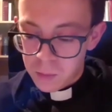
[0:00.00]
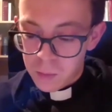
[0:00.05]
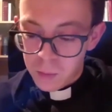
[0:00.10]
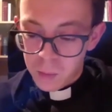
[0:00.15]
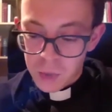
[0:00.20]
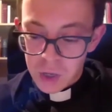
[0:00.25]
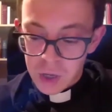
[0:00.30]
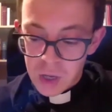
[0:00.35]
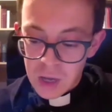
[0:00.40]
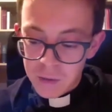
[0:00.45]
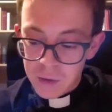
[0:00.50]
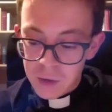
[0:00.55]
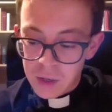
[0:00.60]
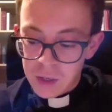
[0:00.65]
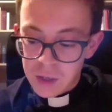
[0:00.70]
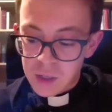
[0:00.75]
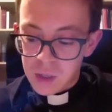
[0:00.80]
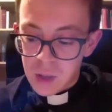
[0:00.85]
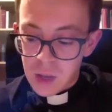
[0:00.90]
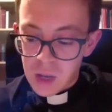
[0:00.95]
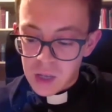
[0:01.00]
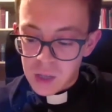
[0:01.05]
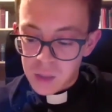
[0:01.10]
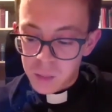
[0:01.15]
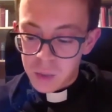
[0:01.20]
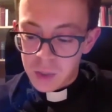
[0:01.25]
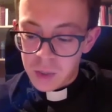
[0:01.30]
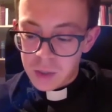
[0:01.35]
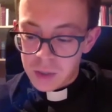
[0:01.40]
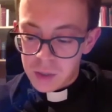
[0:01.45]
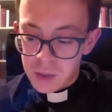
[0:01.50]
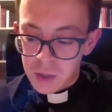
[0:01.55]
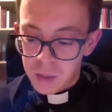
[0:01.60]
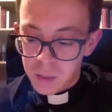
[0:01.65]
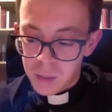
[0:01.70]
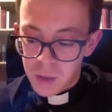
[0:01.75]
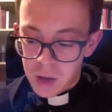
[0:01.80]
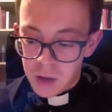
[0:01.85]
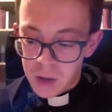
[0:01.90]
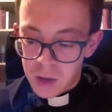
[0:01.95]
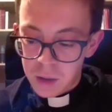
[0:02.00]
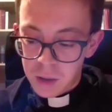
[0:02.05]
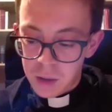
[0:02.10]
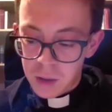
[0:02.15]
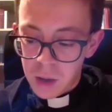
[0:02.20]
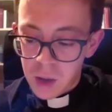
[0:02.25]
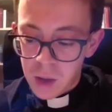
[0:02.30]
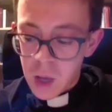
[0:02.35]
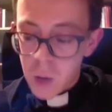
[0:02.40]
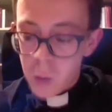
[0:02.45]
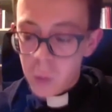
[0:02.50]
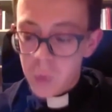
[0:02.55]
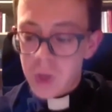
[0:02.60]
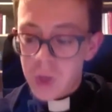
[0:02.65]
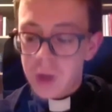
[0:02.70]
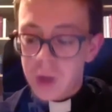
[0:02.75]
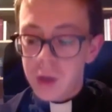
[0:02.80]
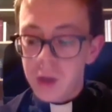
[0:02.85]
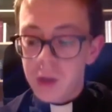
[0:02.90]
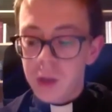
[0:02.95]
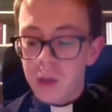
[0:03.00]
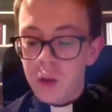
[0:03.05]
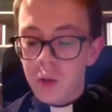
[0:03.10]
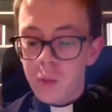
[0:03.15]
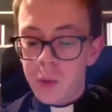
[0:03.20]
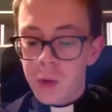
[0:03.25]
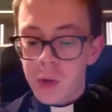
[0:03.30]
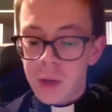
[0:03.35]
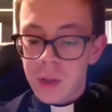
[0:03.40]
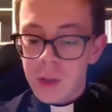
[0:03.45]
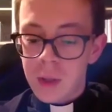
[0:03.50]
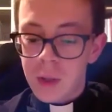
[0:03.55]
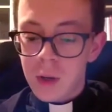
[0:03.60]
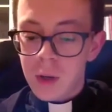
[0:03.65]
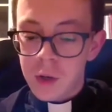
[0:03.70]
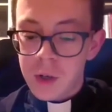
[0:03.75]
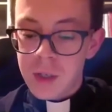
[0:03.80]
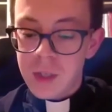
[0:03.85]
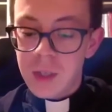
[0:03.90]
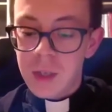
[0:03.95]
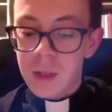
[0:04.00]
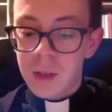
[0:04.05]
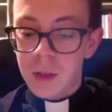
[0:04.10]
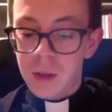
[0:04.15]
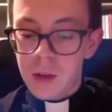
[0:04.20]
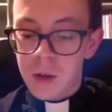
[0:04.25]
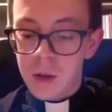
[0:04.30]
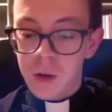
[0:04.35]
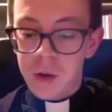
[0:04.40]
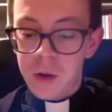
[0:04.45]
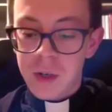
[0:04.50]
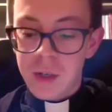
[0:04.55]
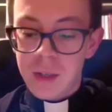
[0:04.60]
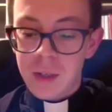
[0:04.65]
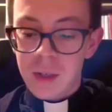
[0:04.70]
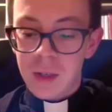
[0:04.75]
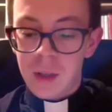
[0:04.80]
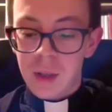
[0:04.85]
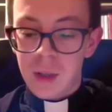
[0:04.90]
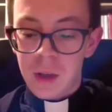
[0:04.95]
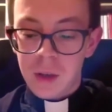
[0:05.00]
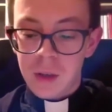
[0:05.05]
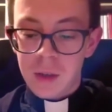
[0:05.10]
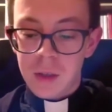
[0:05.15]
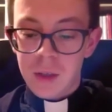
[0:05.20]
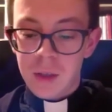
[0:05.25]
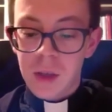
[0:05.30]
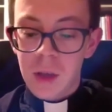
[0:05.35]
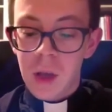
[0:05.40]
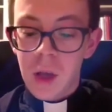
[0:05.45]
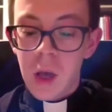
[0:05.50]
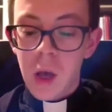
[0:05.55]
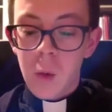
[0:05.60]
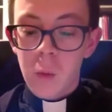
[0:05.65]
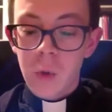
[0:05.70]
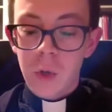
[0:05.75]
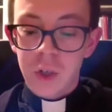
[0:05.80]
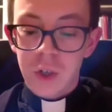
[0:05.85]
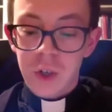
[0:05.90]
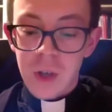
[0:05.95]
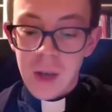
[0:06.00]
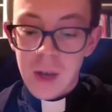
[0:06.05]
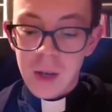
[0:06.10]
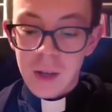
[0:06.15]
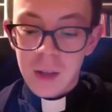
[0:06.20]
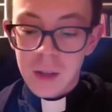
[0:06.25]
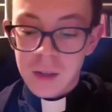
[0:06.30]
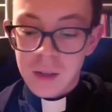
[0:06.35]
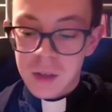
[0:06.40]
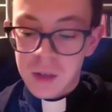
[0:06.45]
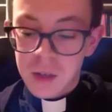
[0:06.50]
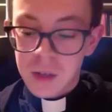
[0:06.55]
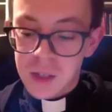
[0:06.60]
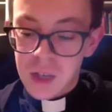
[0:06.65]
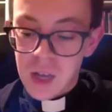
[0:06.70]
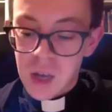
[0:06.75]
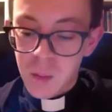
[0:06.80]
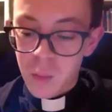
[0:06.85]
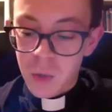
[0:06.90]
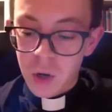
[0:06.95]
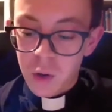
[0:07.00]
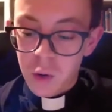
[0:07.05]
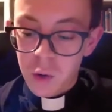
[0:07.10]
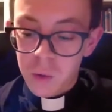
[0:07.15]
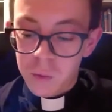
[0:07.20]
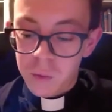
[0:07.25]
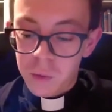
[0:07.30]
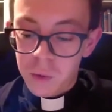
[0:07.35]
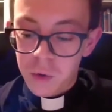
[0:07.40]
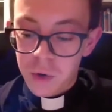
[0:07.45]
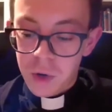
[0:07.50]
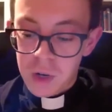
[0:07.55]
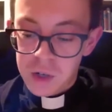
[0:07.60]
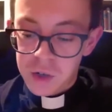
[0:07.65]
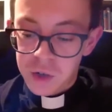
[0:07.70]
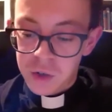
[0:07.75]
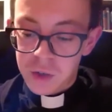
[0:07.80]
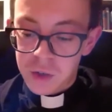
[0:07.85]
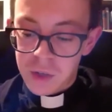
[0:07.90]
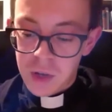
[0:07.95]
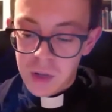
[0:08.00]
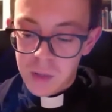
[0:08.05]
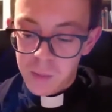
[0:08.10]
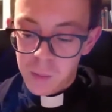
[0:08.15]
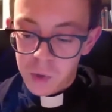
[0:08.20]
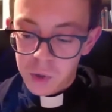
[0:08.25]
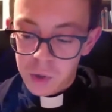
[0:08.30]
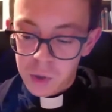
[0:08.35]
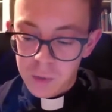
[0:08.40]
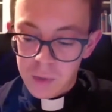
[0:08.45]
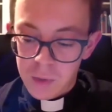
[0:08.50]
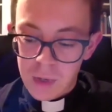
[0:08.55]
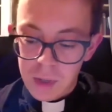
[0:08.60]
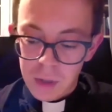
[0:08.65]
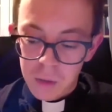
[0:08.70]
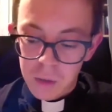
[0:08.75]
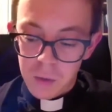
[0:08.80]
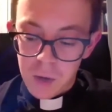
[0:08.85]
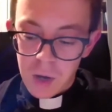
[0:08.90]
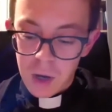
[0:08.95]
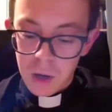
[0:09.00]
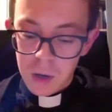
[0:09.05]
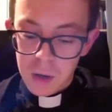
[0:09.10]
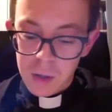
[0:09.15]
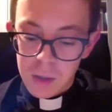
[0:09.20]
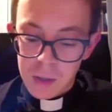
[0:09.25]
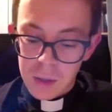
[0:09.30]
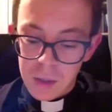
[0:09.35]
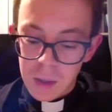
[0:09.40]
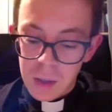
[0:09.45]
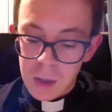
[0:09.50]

By having these aspects in mind, we can interpret recent terrorist attacks, which act as an example of religiously motivated violence,